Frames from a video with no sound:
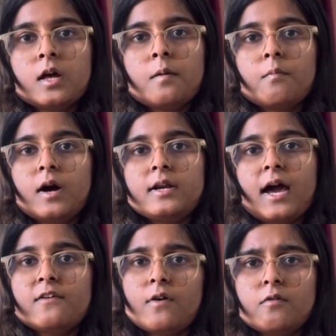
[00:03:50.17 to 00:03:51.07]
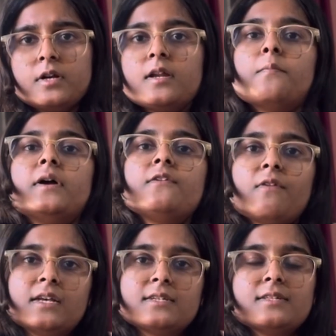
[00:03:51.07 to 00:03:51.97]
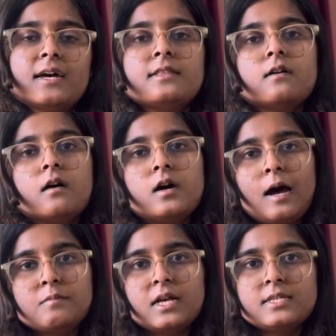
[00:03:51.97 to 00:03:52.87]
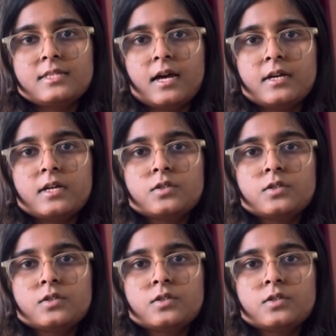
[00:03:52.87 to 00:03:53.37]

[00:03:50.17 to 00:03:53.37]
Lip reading: but I found it a bit faster than Ramdas Nayak,